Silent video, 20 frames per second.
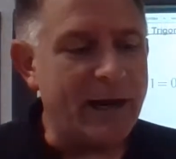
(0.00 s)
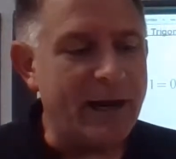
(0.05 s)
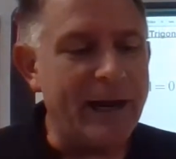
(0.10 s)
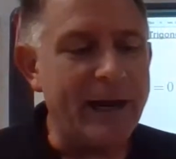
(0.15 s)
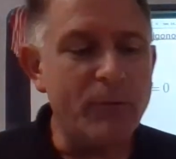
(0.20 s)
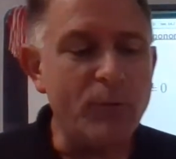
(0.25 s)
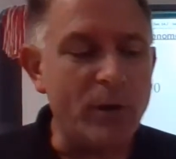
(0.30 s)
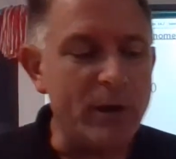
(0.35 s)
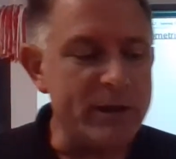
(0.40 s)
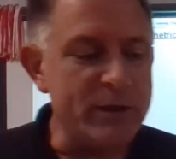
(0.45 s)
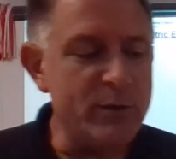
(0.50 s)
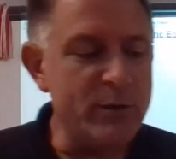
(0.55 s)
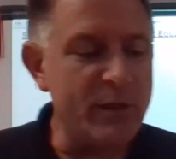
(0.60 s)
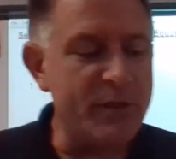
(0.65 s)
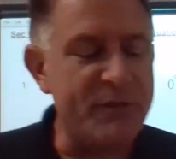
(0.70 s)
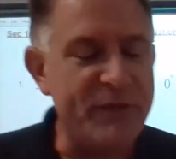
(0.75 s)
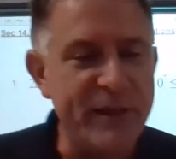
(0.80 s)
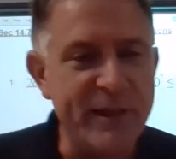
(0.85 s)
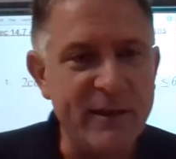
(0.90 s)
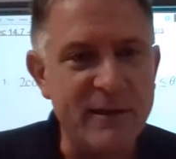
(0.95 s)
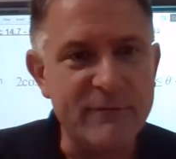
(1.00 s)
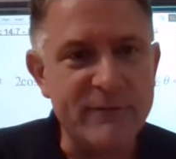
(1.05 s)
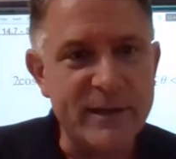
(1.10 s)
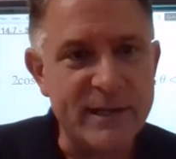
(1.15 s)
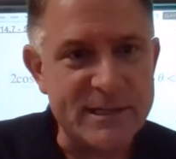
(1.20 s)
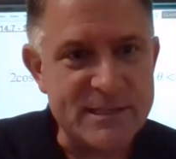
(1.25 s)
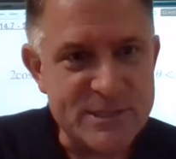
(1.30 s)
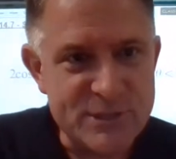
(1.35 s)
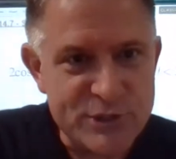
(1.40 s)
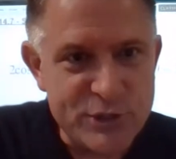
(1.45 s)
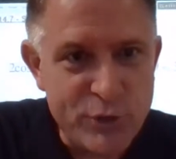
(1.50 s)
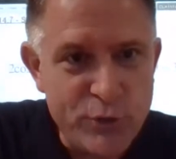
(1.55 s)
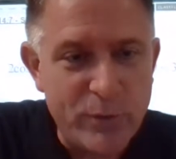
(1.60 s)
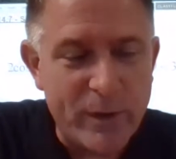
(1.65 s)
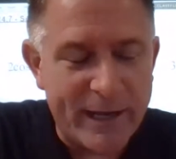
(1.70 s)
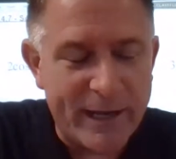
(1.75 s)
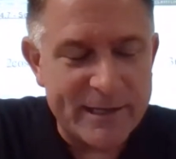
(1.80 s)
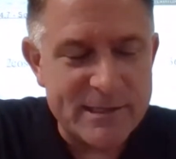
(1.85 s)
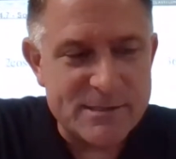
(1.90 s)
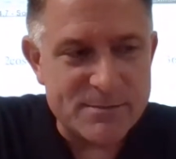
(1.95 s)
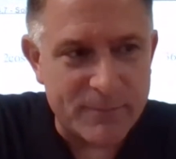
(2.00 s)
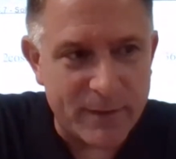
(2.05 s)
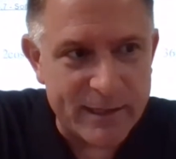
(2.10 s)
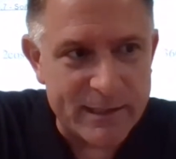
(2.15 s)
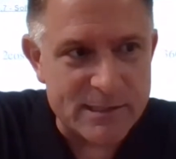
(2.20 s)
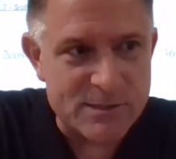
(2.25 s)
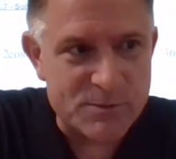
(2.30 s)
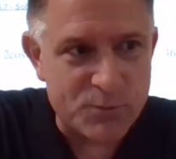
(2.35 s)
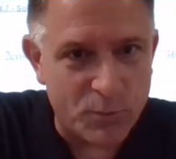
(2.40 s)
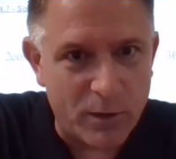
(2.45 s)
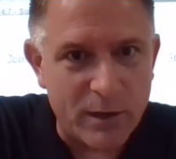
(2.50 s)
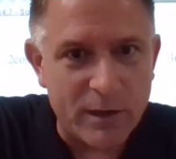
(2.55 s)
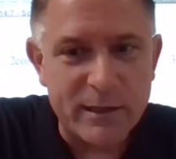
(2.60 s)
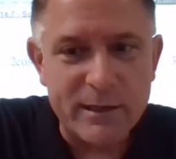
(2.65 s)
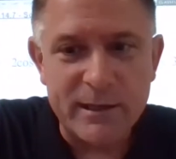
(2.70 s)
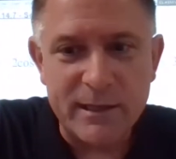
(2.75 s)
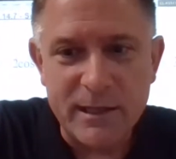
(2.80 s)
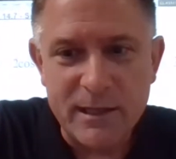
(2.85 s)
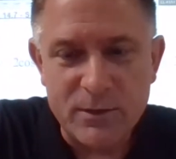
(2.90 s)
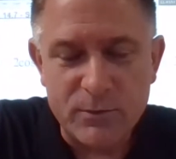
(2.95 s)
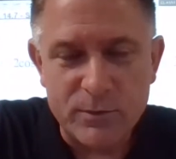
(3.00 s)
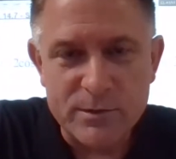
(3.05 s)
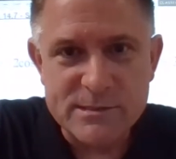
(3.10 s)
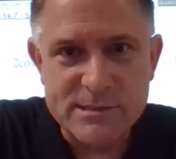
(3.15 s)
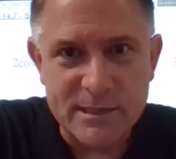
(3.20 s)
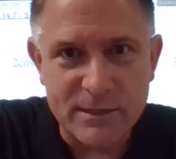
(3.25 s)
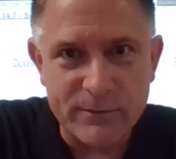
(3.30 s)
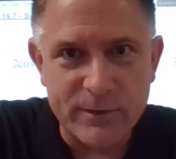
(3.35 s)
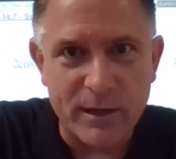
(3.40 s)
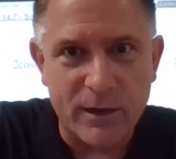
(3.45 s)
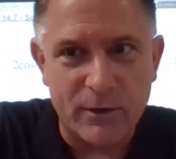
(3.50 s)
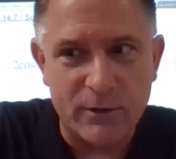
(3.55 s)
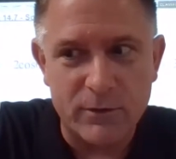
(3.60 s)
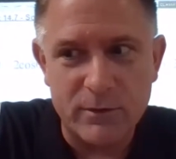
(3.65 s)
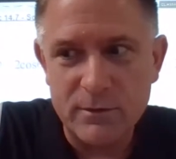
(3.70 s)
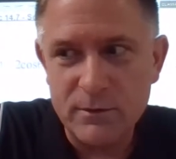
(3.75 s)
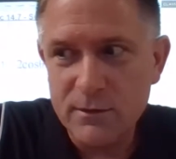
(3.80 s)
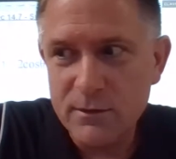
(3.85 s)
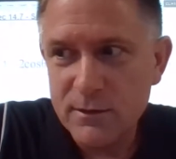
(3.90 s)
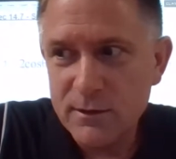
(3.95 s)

I want you to think of it as 2x minus 1 equals 0.